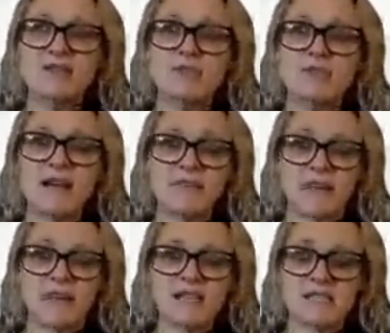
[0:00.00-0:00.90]
the government
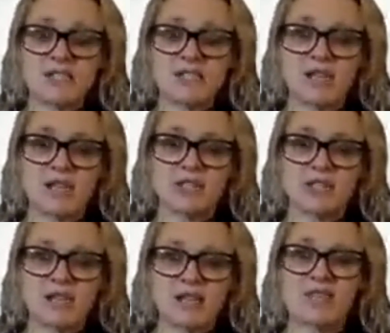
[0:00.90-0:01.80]
advice is
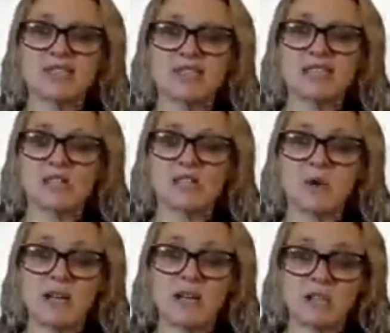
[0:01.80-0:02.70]
changing and the
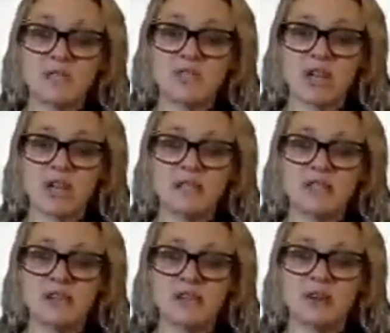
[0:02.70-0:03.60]
situation is
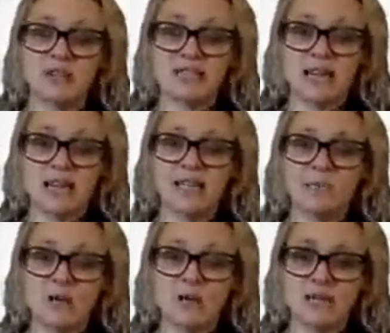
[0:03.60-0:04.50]
changing on a daily
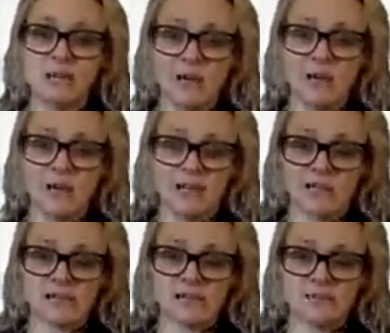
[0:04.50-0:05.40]
and weekly basis.